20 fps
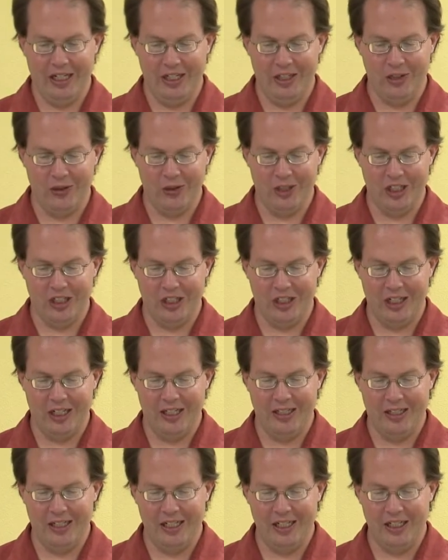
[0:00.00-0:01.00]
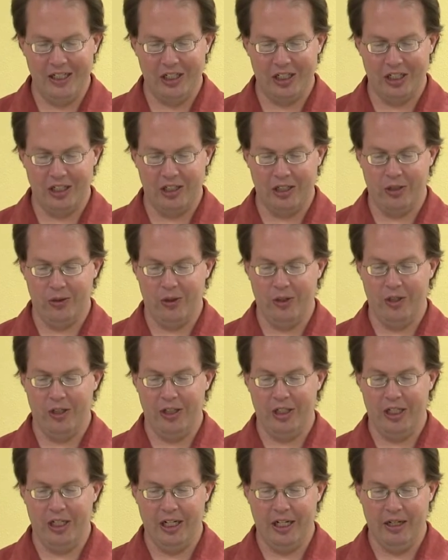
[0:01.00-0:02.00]
interest, and these
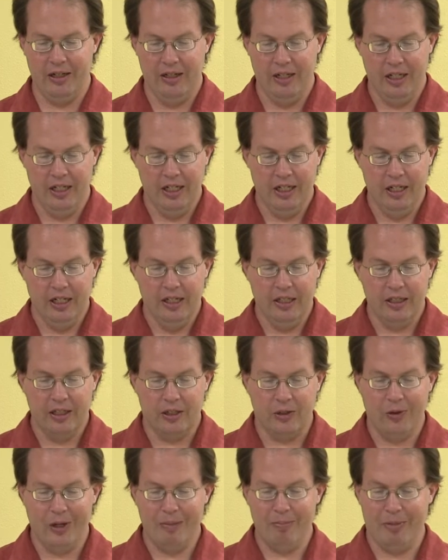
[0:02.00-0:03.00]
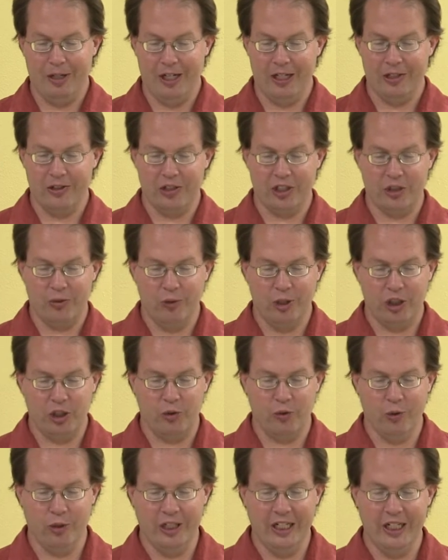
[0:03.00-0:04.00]
included the club bottles,
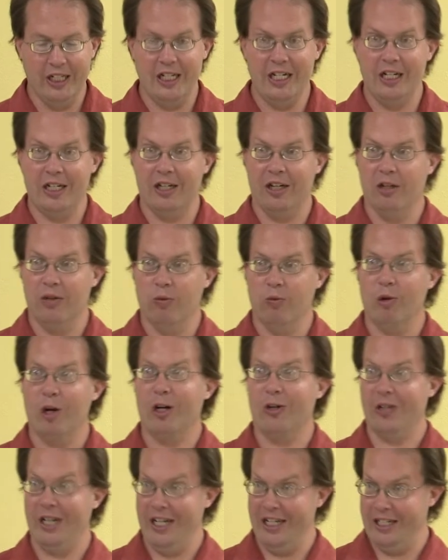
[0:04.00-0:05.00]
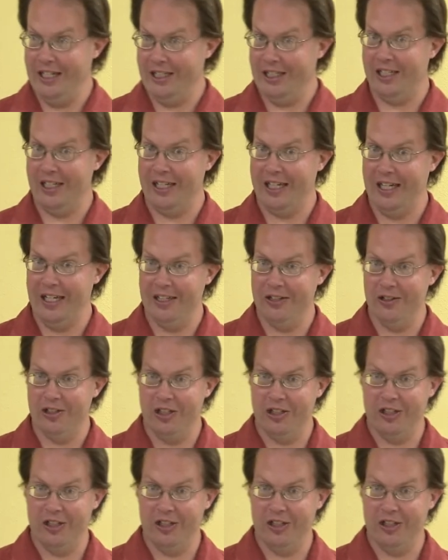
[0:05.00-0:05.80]
which were unique wall hanging decanters.